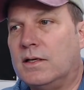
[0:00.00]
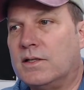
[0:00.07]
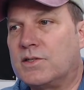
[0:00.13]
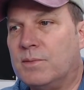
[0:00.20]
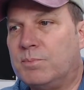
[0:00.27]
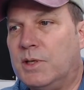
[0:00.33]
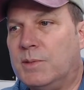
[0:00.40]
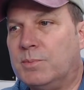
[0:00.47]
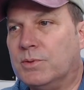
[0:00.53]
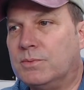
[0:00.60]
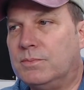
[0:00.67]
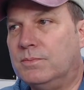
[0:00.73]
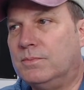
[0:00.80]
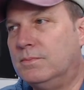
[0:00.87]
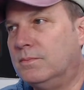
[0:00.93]
Some people,
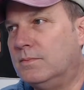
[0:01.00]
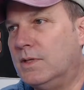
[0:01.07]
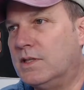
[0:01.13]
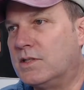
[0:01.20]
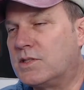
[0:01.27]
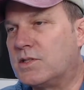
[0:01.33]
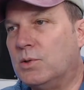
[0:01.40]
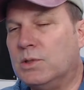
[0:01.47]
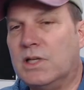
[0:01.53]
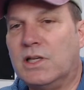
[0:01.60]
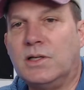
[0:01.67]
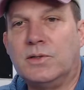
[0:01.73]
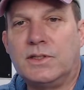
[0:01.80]
it's so little